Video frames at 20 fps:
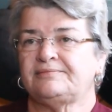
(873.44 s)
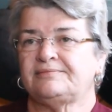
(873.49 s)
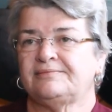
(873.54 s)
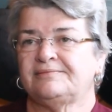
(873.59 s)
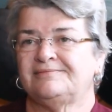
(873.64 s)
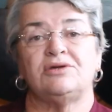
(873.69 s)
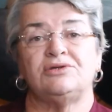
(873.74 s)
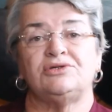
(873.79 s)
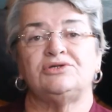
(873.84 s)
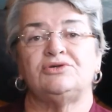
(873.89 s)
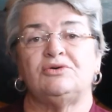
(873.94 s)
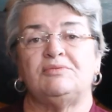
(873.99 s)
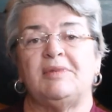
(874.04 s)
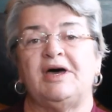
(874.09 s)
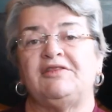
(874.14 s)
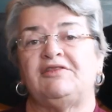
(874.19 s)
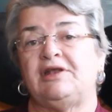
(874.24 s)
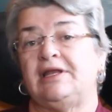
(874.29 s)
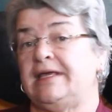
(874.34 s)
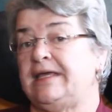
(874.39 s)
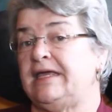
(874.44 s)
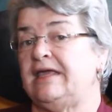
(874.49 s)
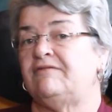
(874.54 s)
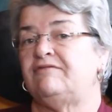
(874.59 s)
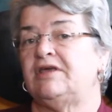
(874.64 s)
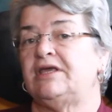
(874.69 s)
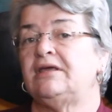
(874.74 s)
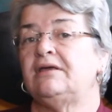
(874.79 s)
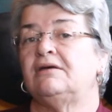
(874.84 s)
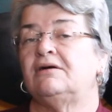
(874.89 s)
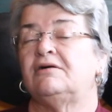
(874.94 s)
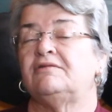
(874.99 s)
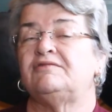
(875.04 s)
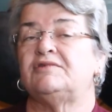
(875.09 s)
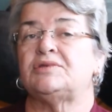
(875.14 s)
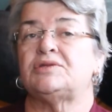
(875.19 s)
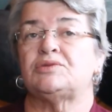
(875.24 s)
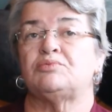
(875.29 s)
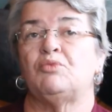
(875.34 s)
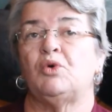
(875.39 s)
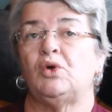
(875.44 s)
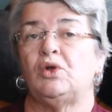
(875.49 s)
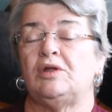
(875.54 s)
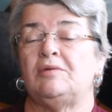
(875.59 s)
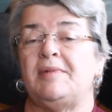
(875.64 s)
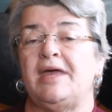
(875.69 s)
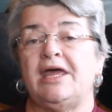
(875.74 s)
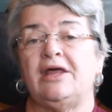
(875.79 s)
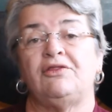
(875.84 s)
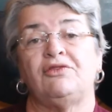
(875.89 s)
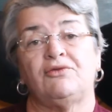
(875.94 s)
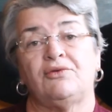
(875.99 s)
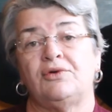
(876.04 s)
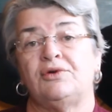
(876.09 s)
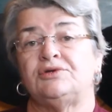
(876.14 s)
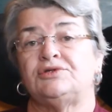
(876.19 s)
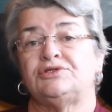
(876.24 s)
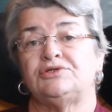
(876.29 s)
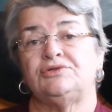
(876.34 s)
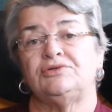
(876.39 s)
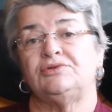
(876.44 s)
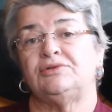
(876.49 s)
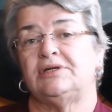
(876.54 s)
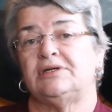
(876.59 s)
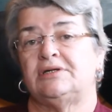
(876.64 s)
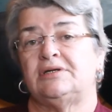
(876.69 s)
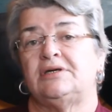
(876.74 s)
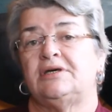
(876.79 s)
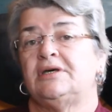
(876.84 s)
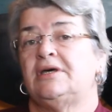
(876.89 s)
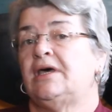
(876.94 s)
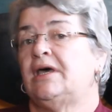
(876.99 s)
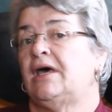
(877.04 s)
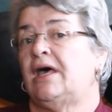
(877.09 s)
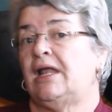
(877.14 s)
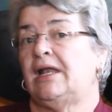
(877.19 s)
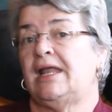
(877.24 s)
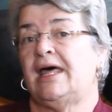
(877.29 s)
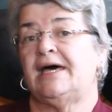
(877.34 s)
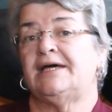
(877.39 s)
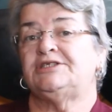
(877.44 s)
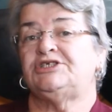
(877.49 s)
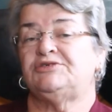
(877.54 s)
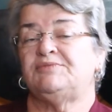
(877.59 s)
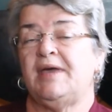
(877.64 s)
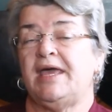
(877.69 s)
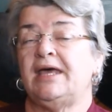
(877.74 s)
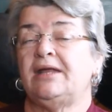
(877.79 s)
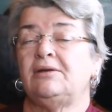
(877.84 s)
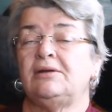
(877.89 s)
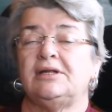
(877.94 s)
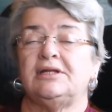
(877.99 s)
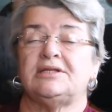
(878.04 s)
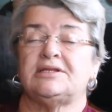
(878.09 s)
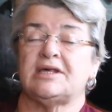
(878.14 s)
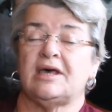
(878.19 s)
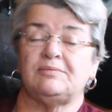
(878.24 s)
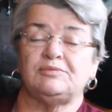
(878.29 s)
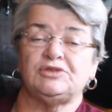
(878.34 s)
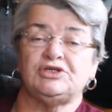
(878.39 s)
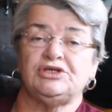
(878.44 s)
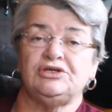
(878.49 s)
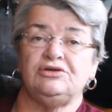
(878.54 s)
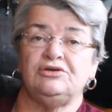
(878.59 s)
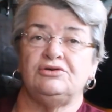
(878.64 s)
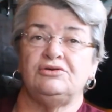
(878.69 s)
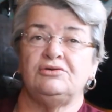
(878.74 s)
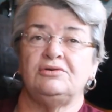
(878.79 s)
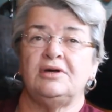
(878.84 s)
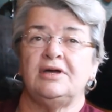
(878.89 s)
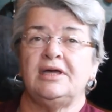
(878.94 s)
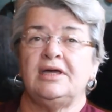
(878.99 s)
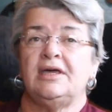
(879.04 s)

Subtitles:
You can do a monthly giving of a small amount through to a large amount. It's up to you.